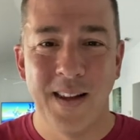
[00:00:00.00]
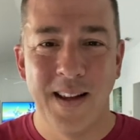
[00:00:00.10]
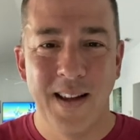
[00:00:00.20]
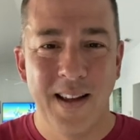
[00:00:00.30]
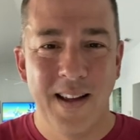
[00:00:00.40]

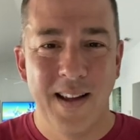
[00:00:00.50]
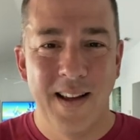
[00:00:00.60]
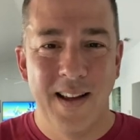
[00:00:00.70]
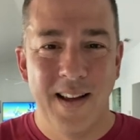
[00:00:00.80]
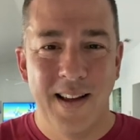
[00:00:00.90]

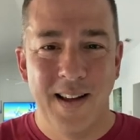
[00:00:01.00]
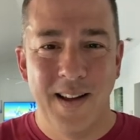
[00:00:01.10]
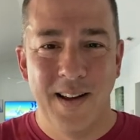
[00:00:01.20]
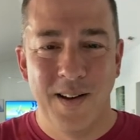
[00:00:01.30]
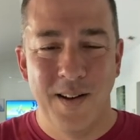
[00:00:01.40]

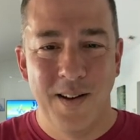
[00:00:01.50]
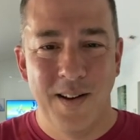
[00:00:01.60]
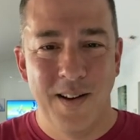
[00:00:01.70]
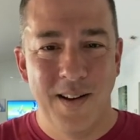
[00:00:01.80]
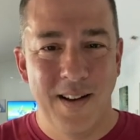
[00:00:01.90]
[no speech]